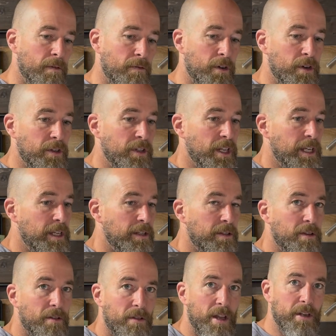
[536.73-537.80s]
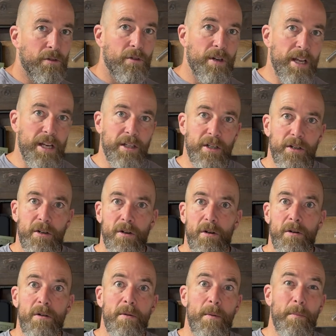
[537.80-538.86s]
versus the
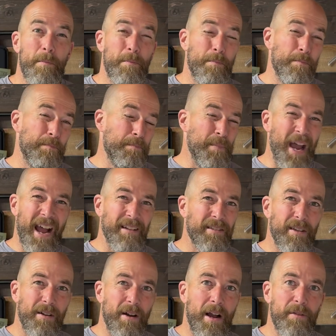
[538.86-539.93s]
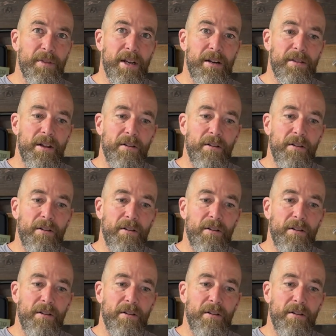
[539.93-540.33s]
traditional pads that are out there.